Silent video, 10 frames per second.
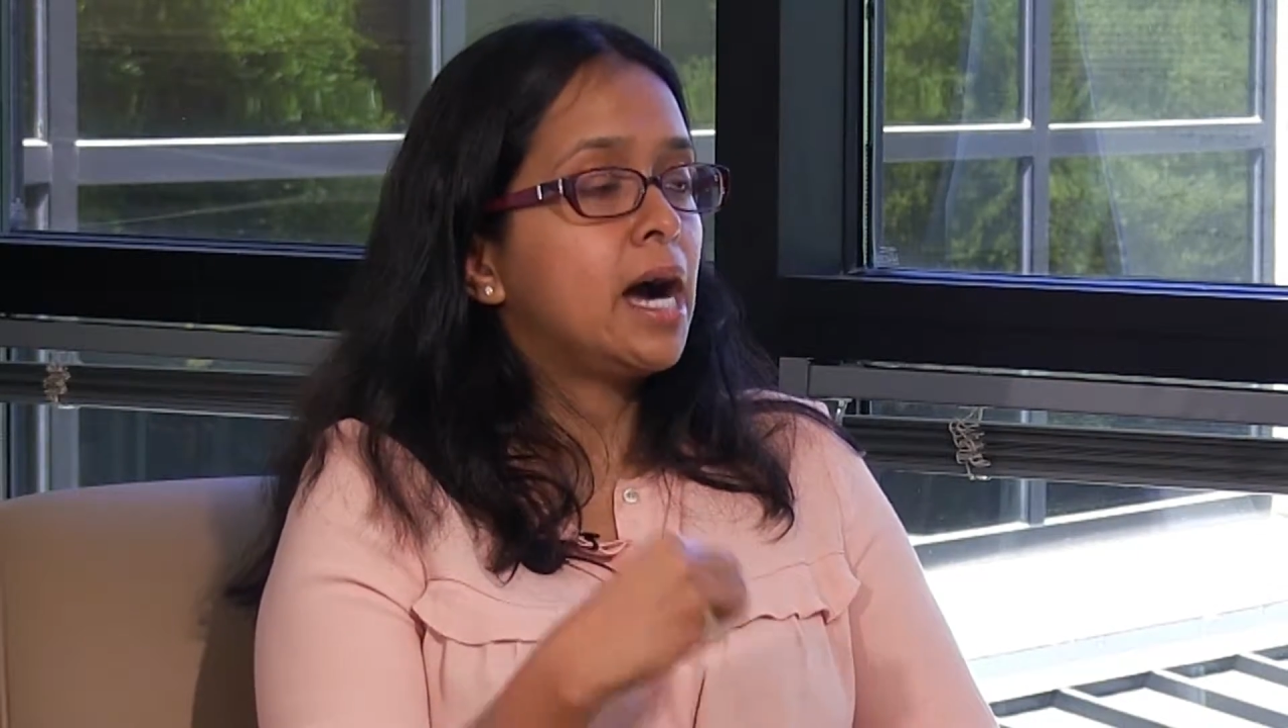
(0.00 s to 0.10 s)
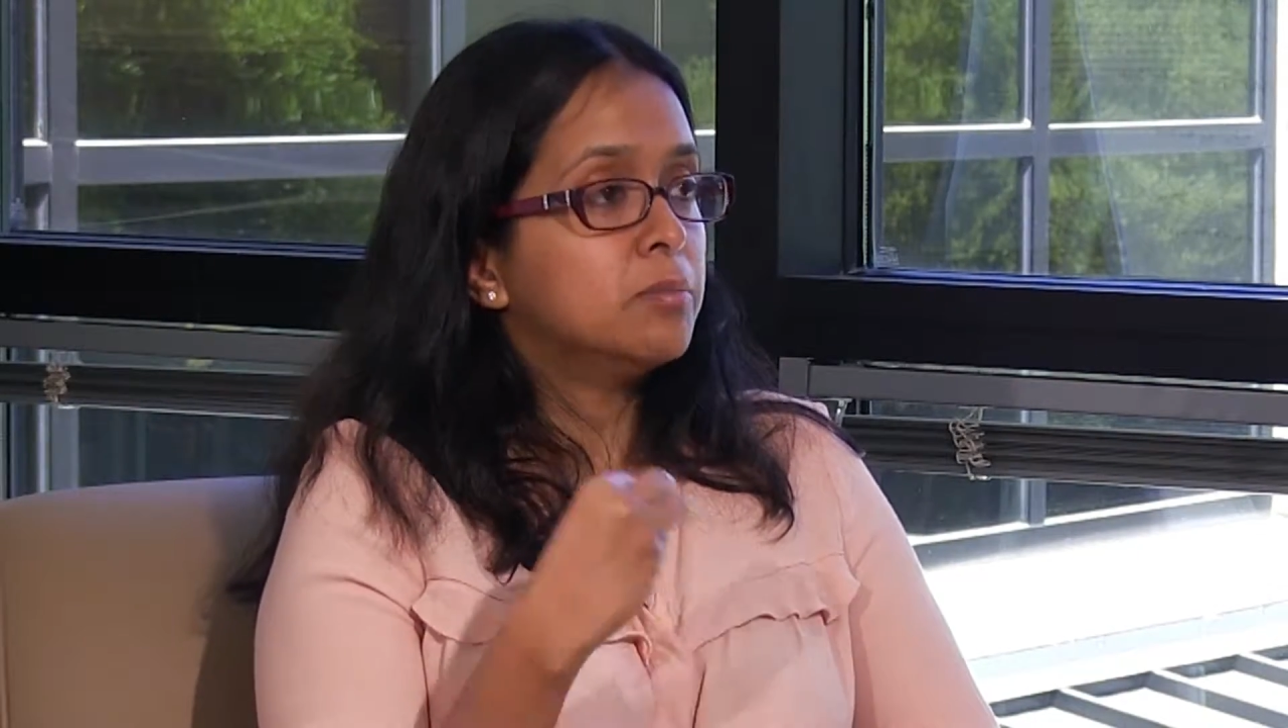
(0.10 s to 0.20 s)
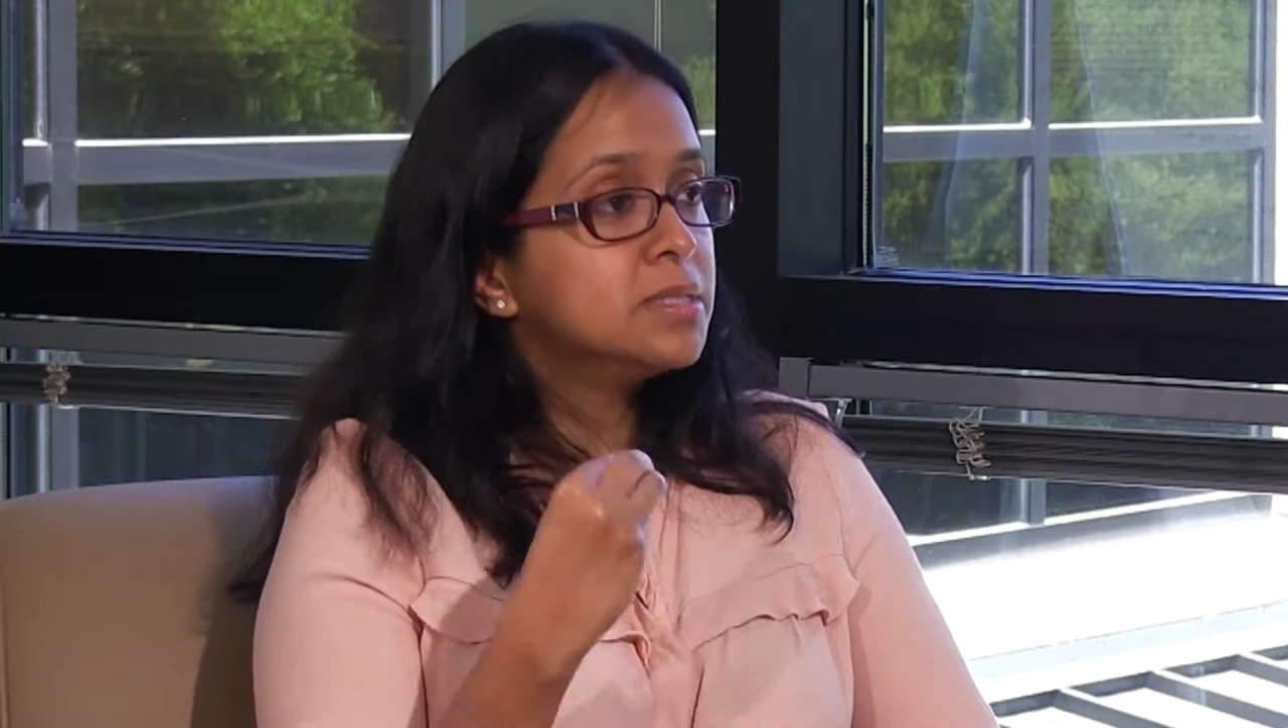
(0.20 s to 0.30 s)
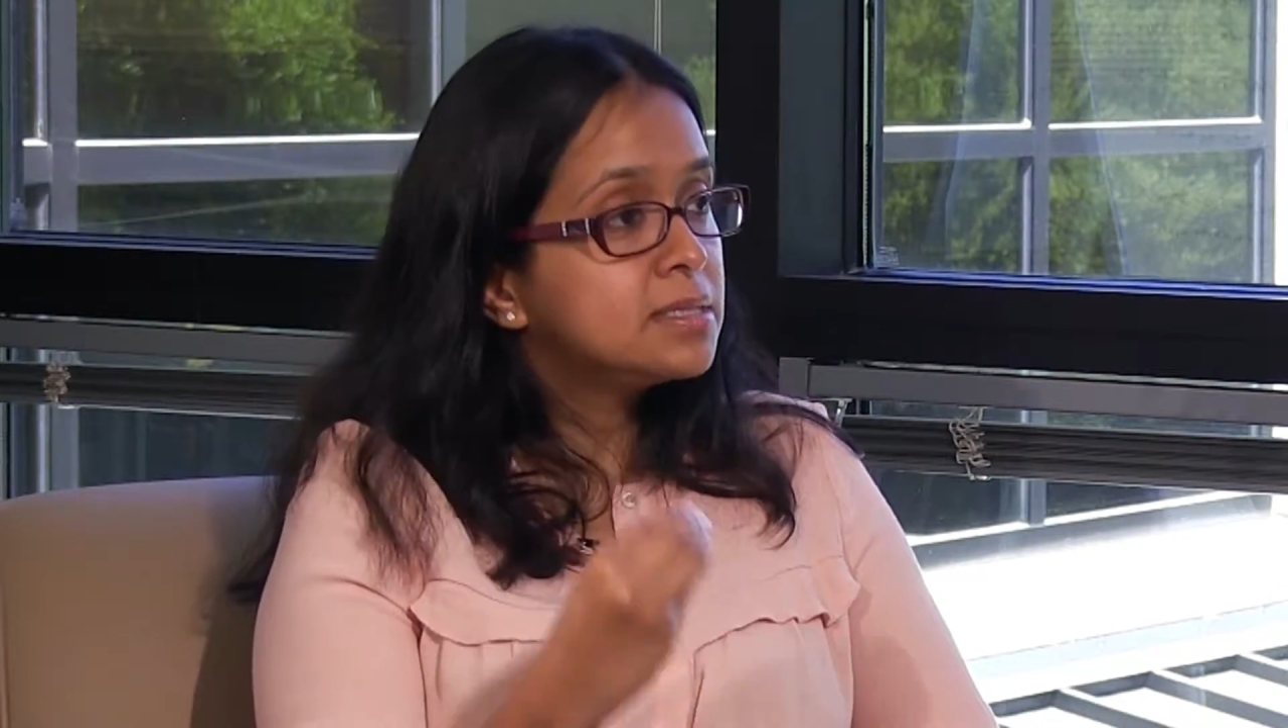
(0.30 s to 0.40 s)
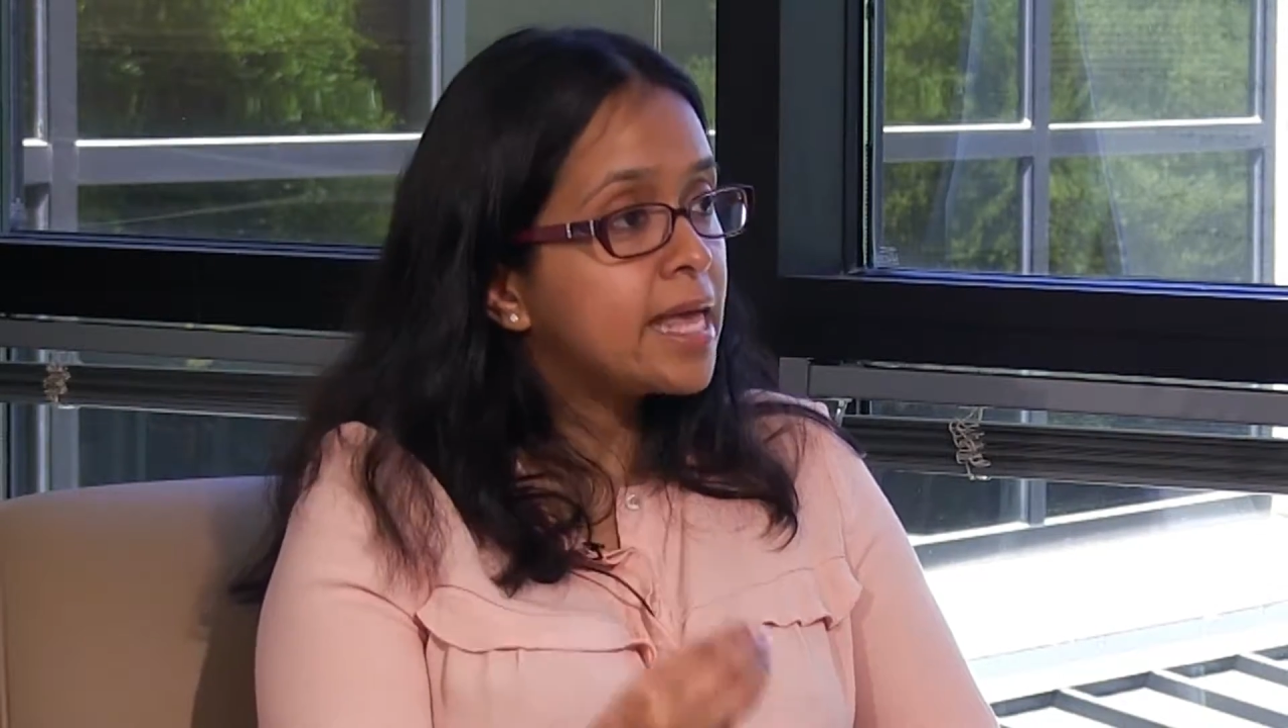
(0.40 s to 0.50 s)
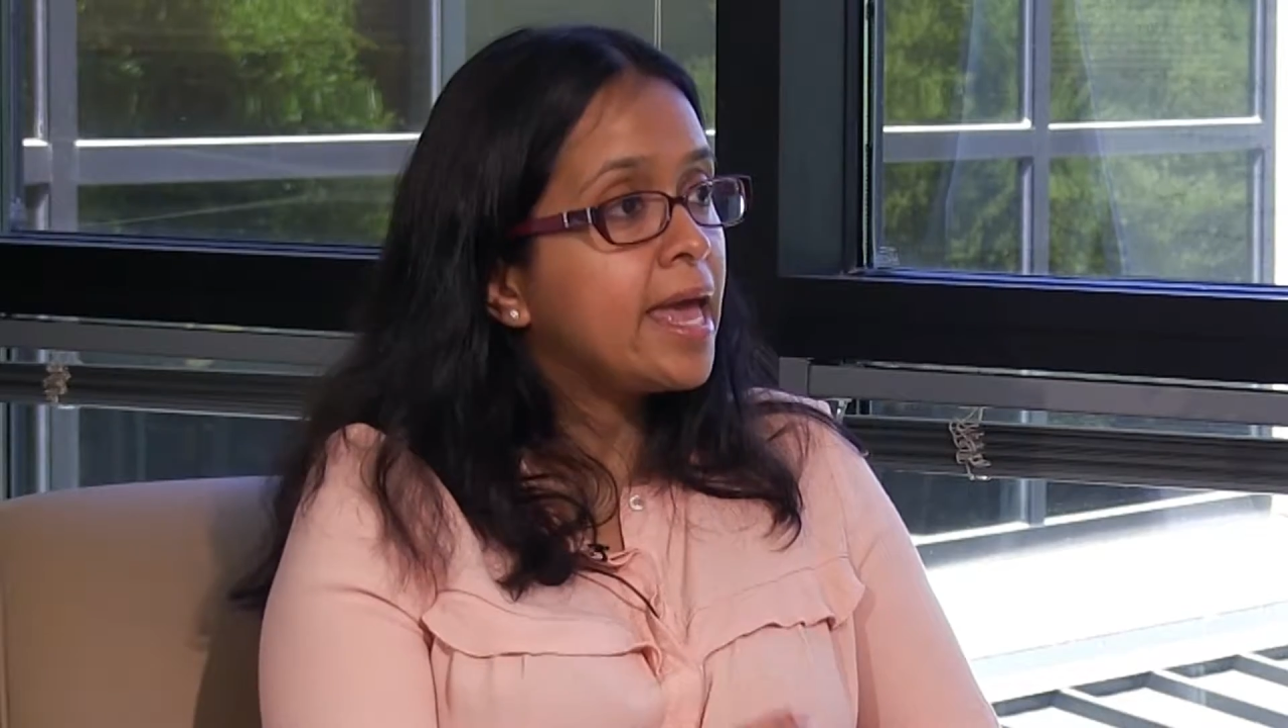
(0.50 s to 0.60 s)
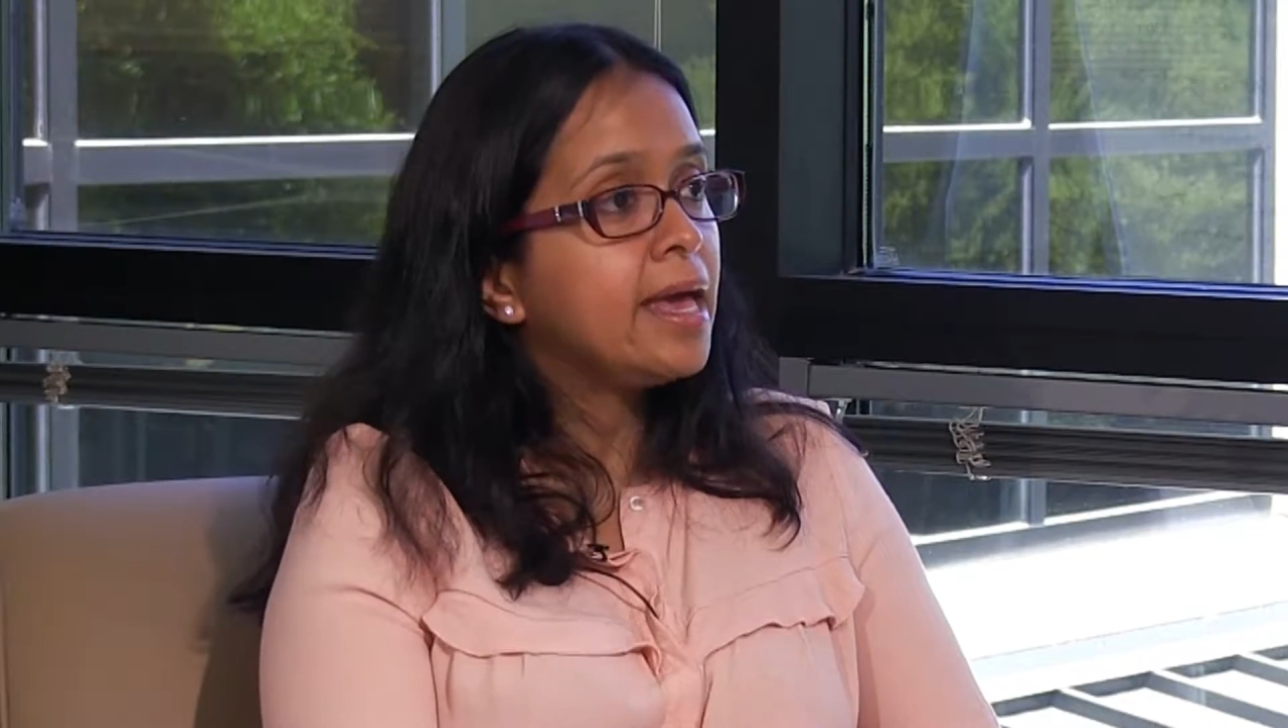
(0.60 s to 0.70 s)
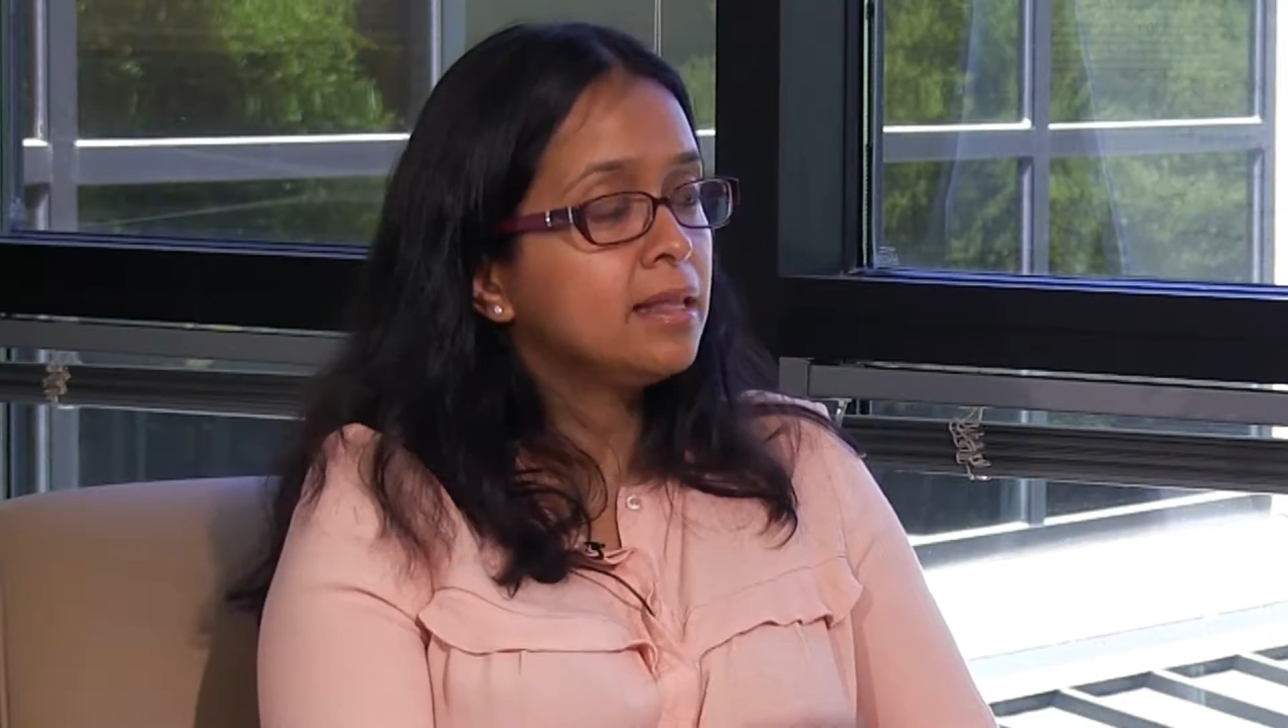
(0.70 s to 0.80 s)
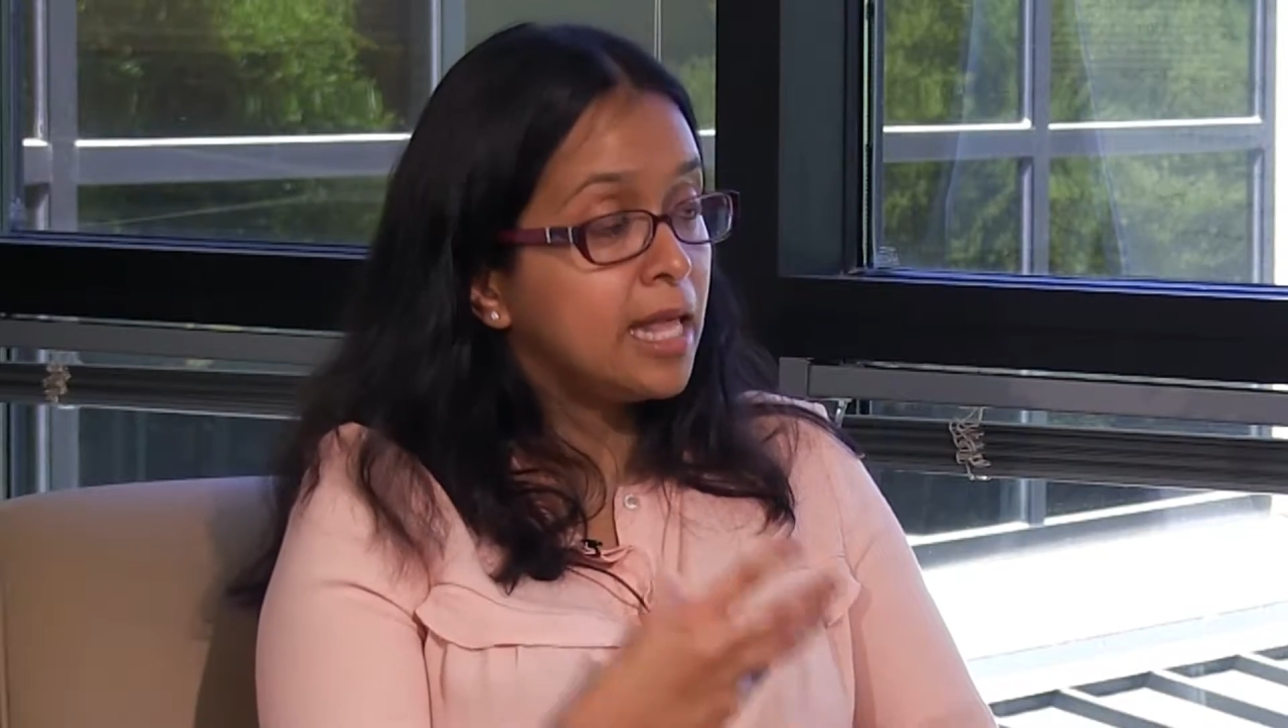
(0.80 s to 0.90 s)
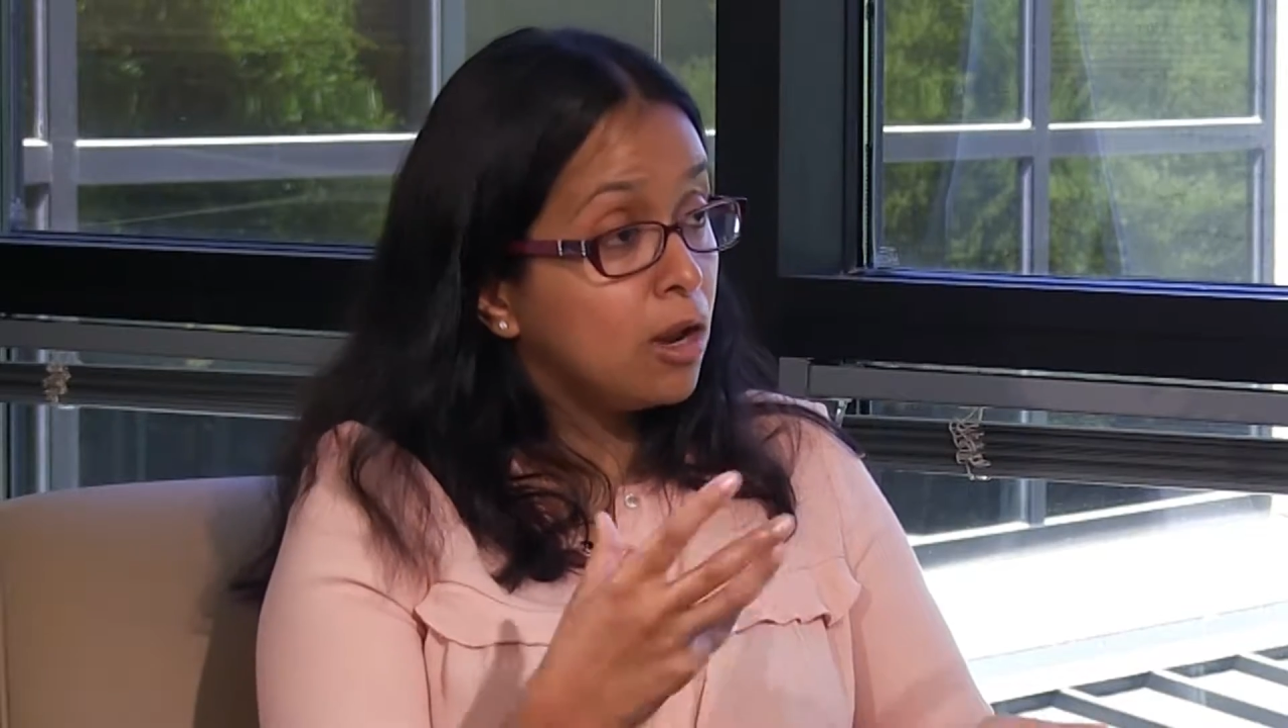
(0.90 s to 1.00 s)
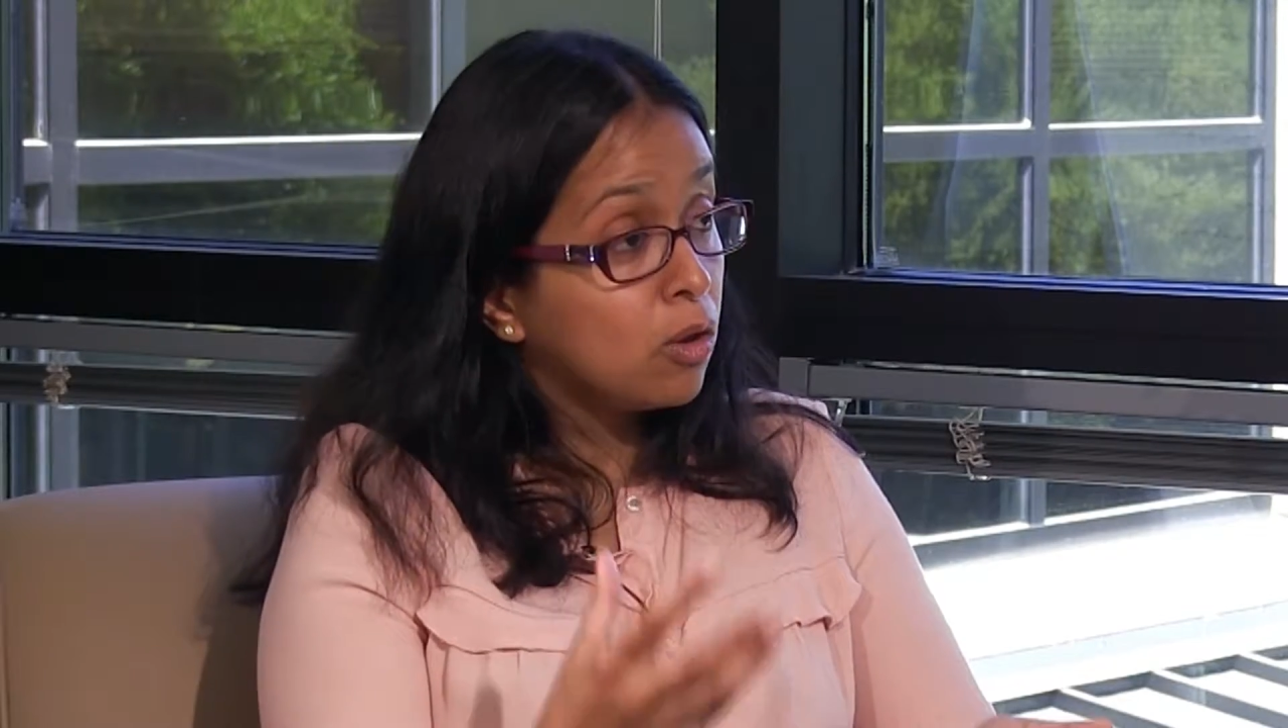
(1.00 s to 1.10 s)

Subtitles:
scale and